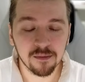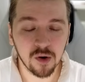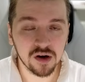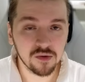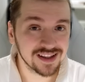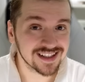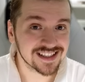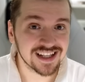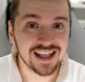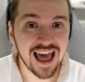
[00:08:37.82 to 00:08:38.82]
Polling rate is
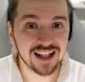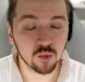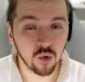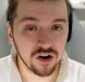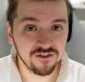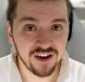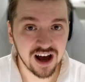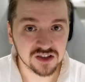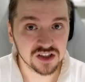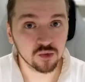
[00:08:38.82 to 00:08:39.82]
set at
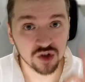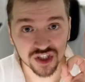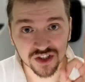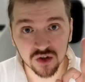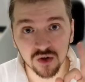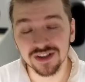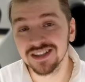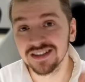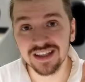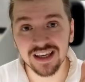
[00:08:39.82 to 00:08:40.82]
1000, which is good.
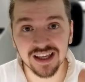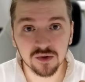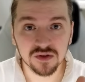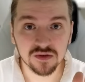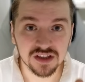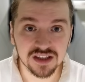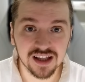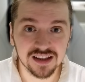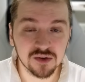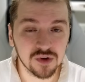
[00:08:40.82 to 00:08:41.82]
This is the industry
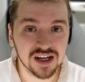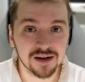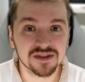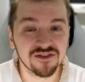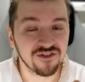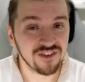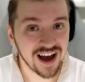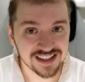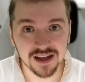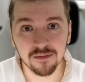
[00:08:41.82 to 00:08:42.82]
standard when it comes to
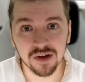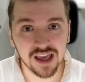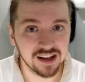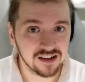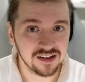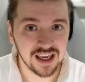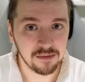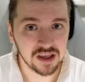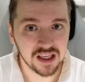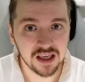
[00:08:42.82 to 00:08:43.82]
fast mechanical
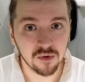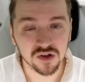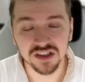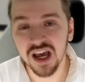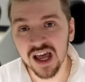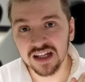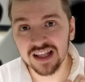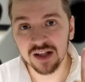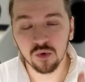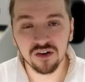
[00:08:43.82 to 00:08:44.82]
gaming keyboards.
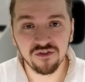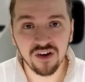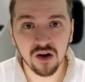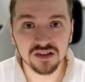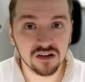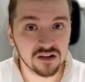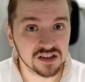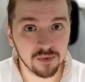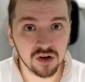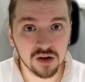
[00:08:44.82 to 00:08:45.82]
That 1000
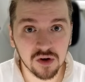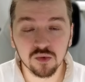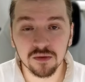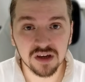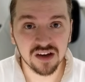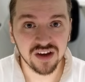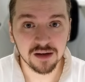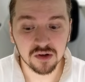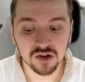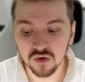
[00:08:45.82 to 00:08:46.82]
Hz polling rate will be
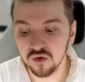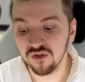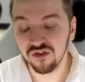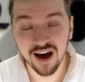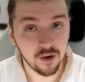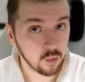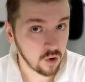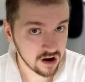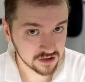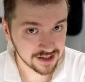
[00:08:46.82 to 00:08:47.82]
available to you via
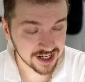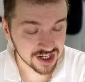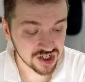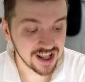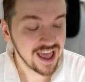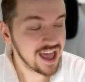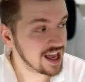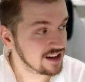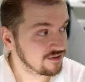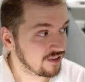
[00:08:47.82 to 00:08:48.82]
wired connection
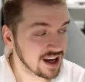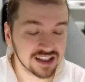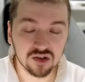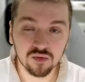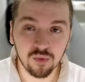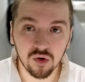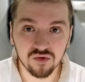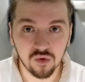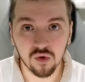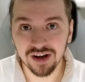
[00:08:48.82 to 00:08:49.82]
and via the
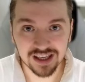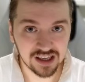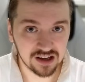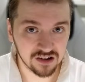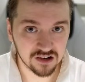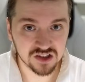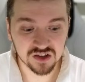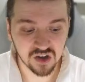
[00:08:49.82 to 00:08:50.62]
2.4 GHz